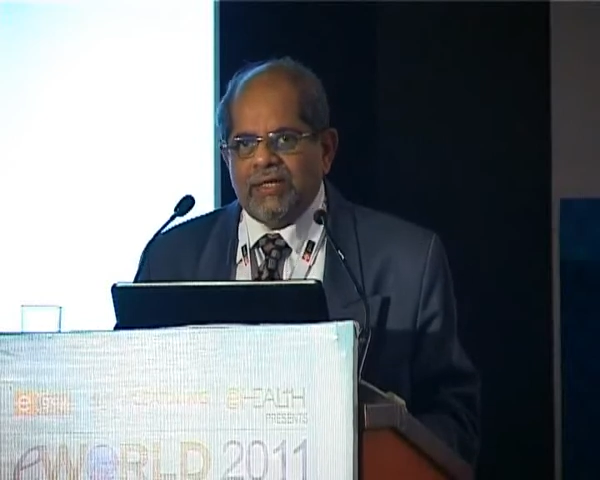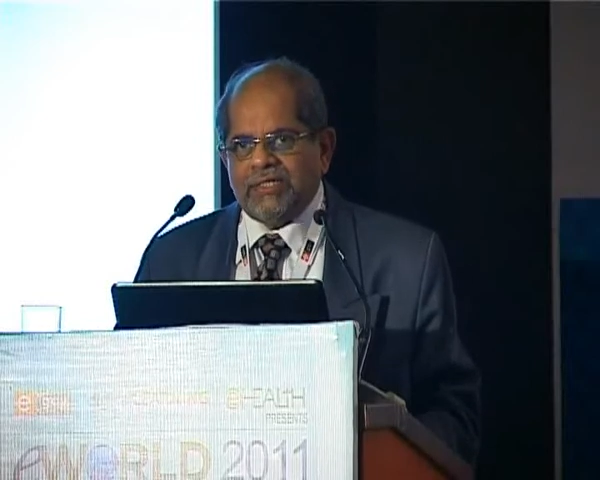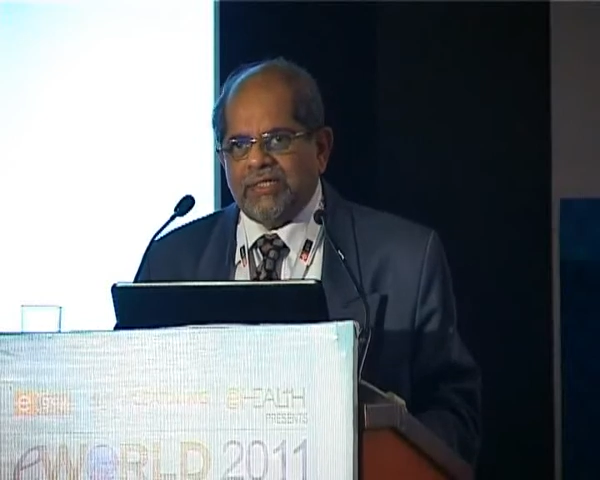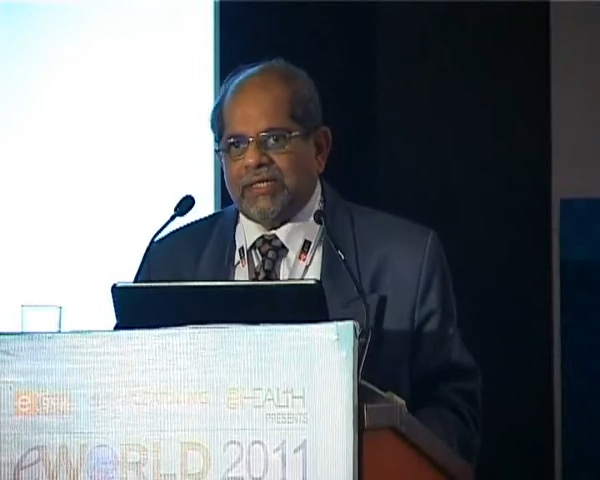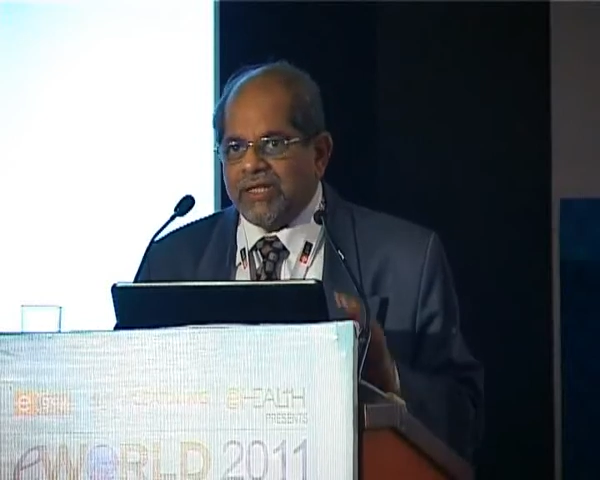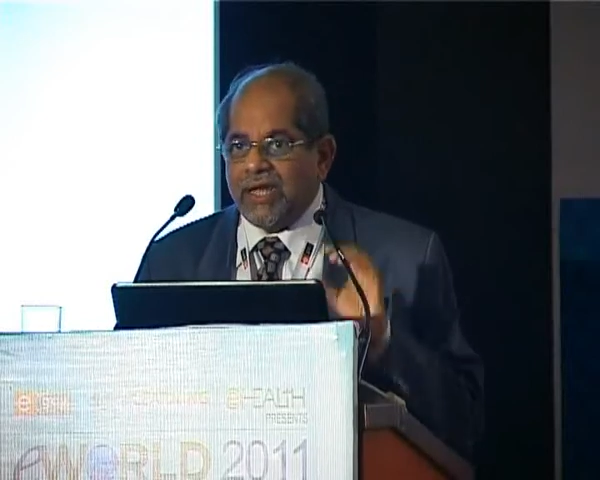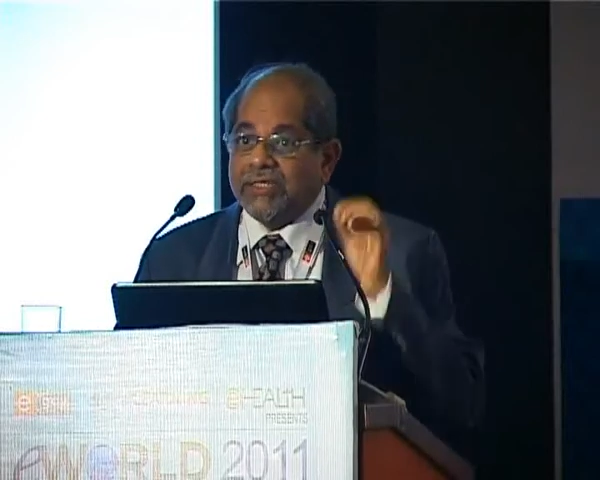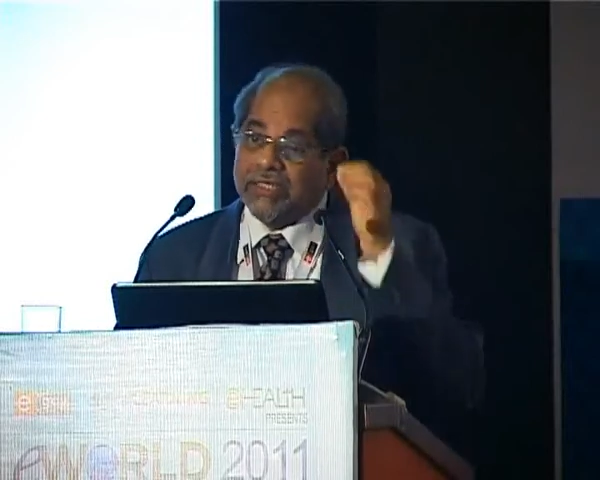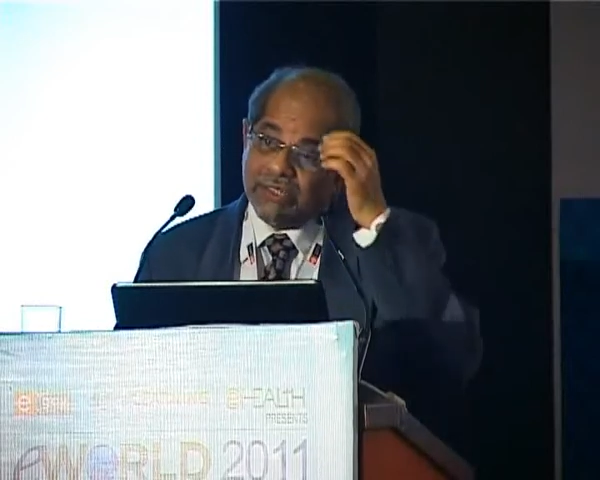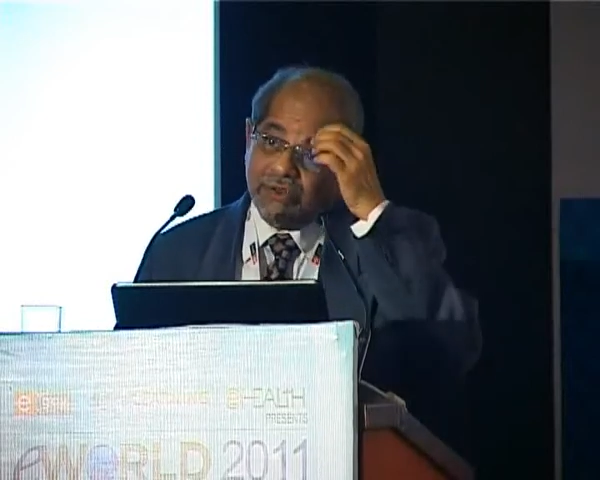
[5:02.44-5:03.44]
and
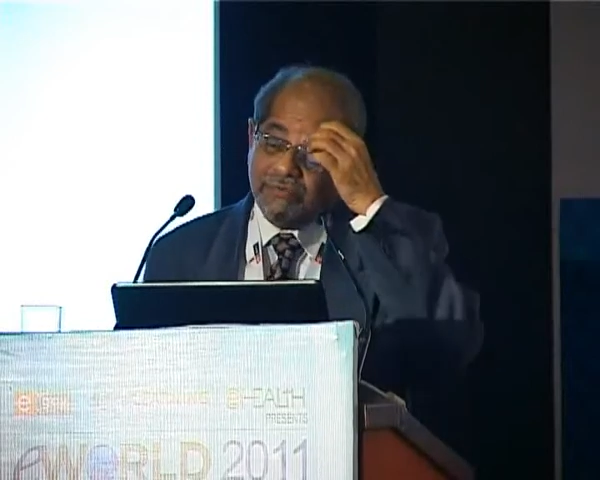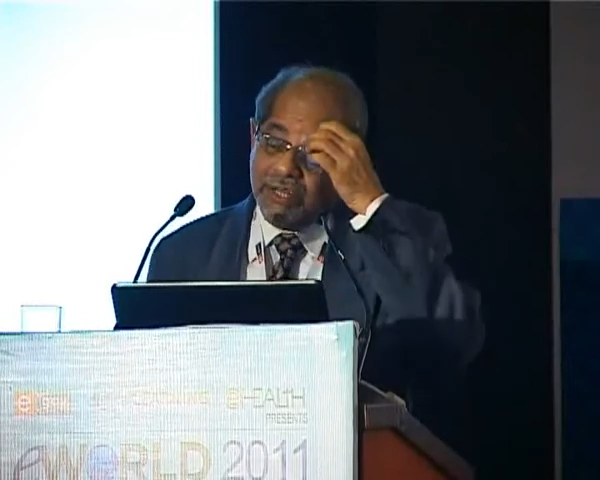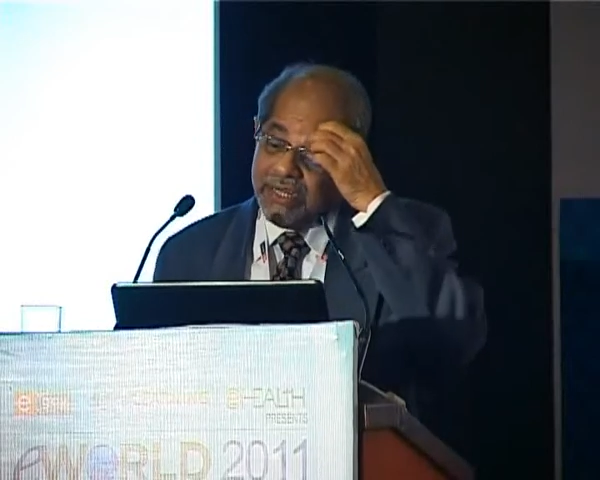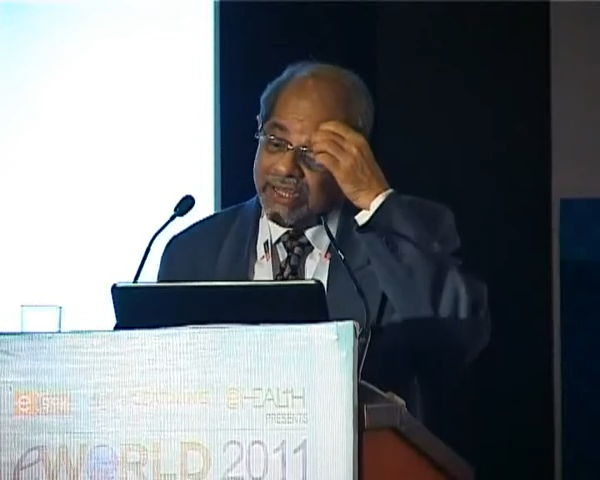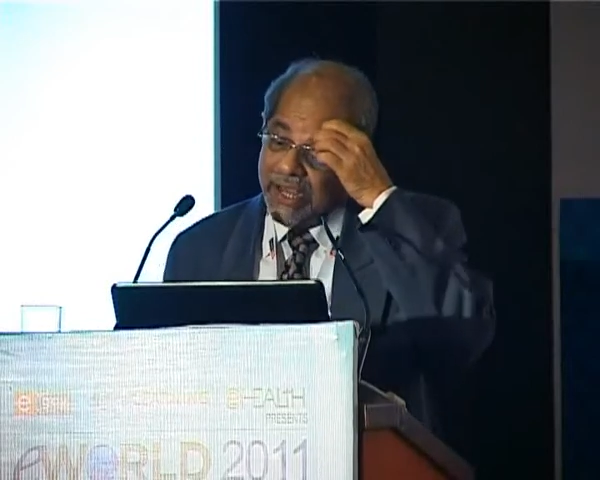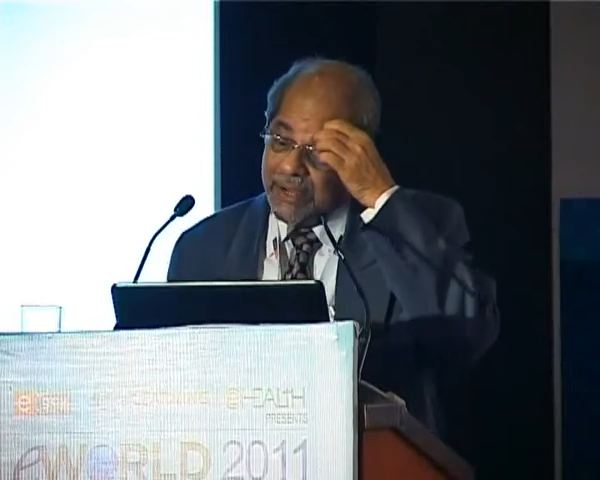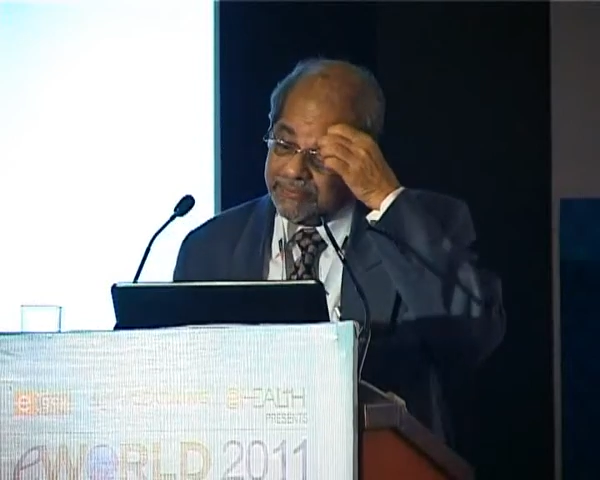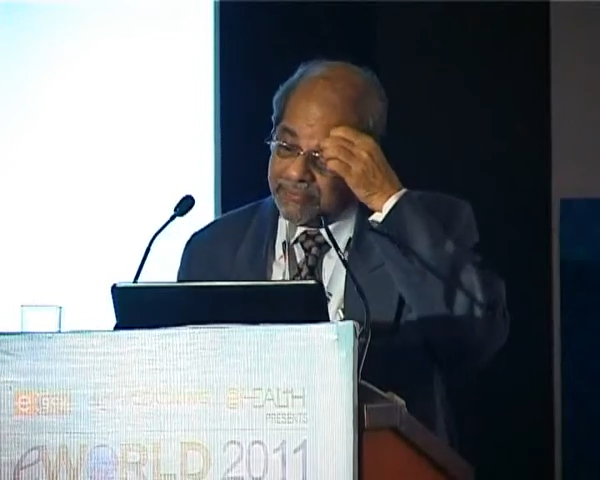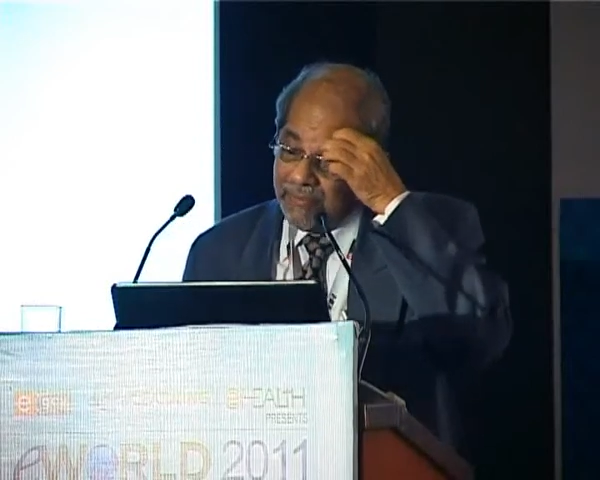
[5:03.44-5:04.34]
synchronization of data,